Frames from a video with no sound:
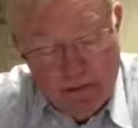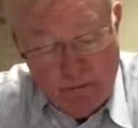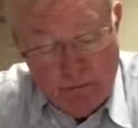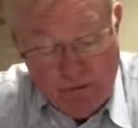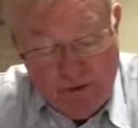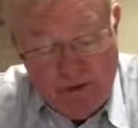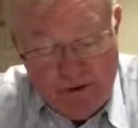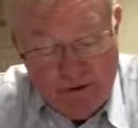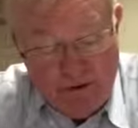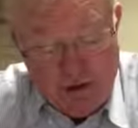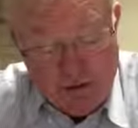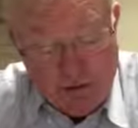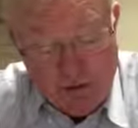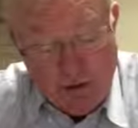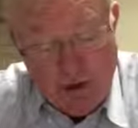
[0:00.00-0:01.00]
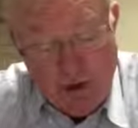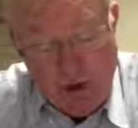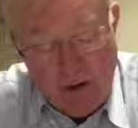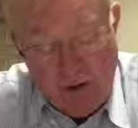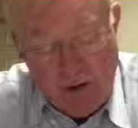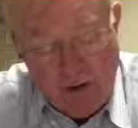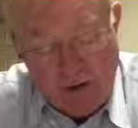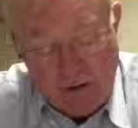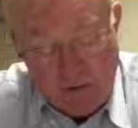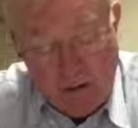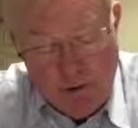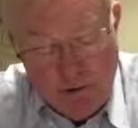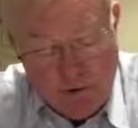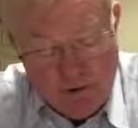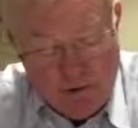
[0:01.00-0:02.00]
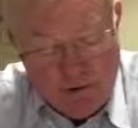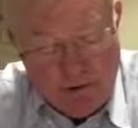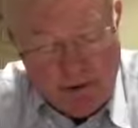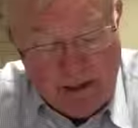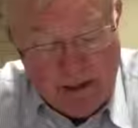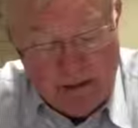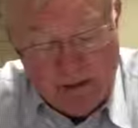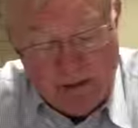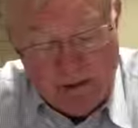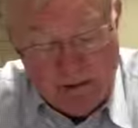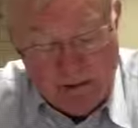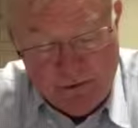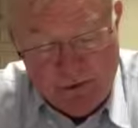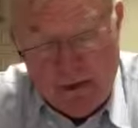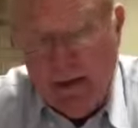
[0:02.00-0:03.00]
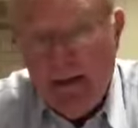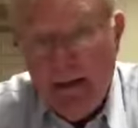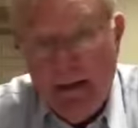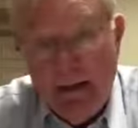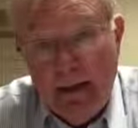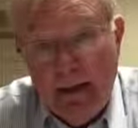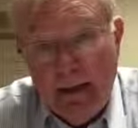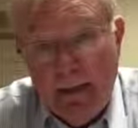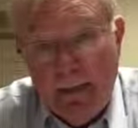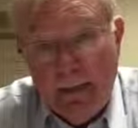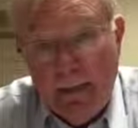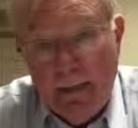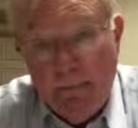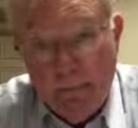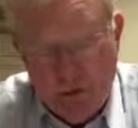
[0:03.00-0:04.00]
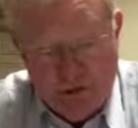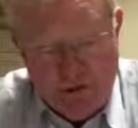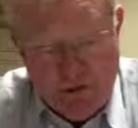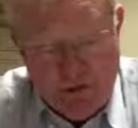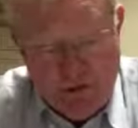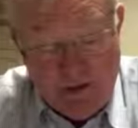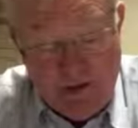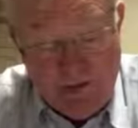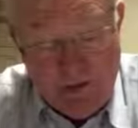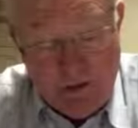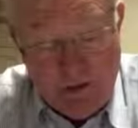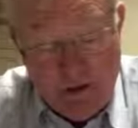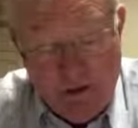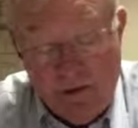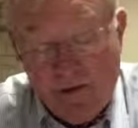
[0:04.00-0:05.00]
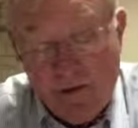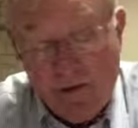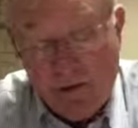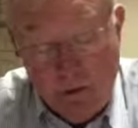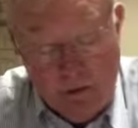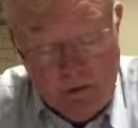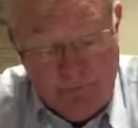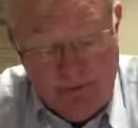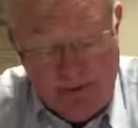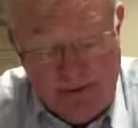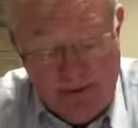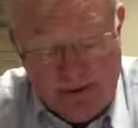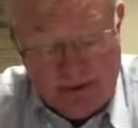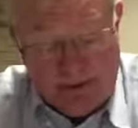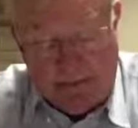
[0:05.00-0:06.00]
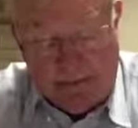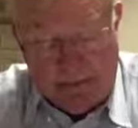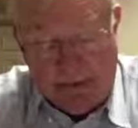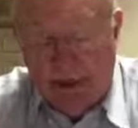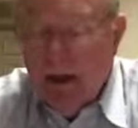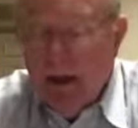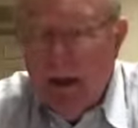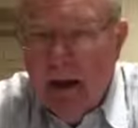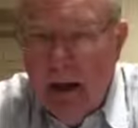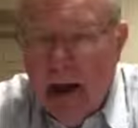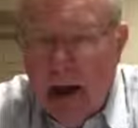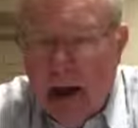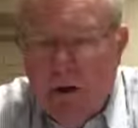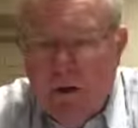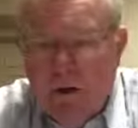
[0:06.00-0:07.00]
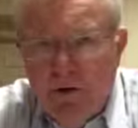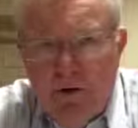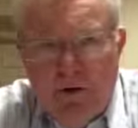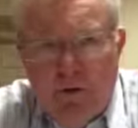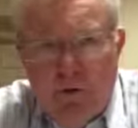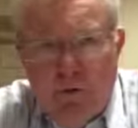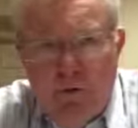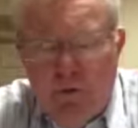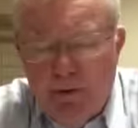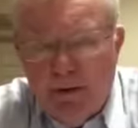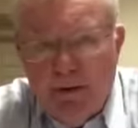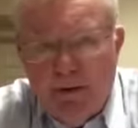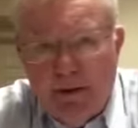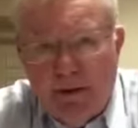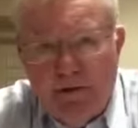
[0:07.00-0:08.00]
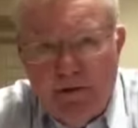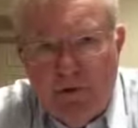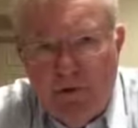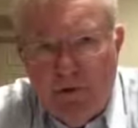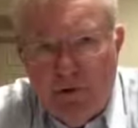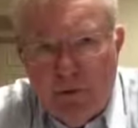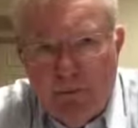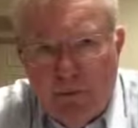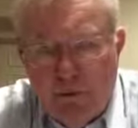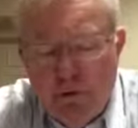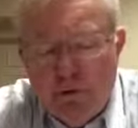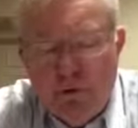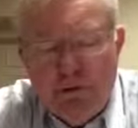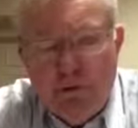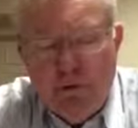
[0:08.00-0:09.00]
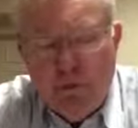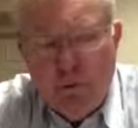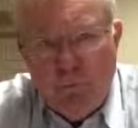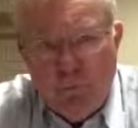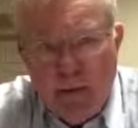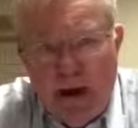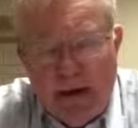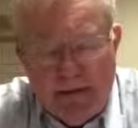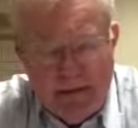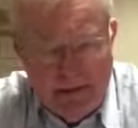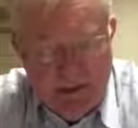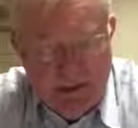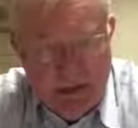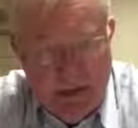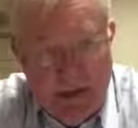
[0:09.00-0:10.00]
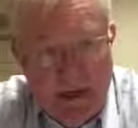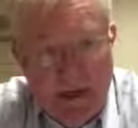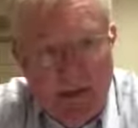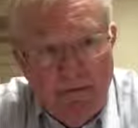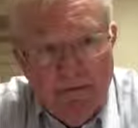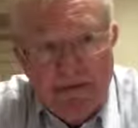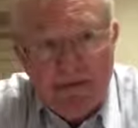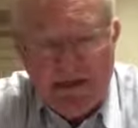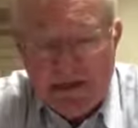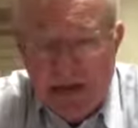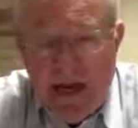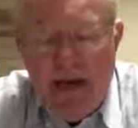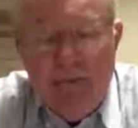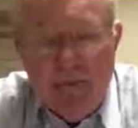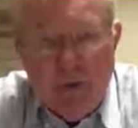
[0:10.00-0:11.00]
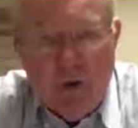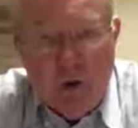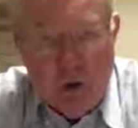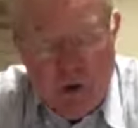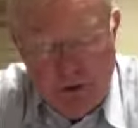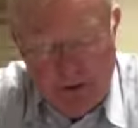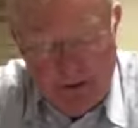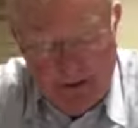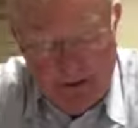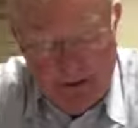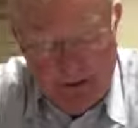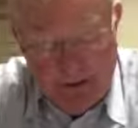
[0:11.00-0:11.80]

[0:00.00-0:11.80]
relationships with colleagues, good personal counselors, personal safeguards, a code of ethics? How do you build into your personal practice the safeguards